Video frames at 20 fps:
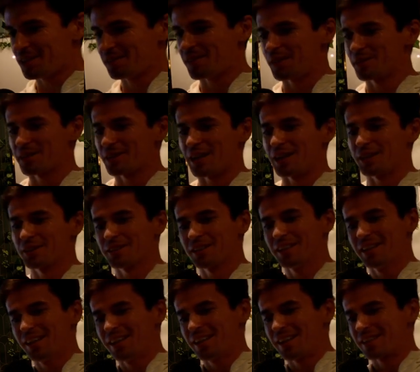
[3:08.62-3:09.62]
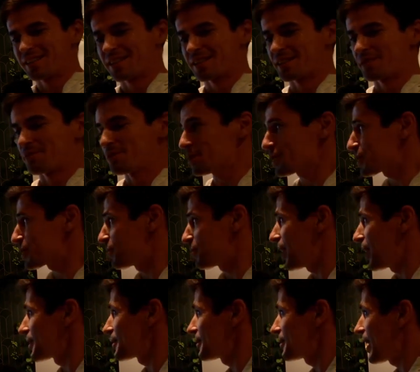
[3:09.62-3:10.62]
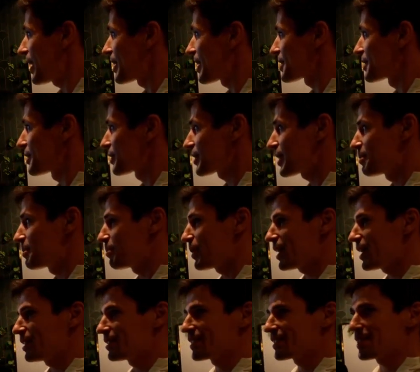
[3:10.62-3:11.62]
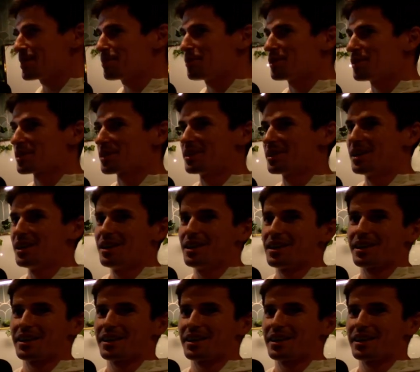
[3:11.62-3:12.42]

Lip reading: I found out that the first one is not compiled anymore,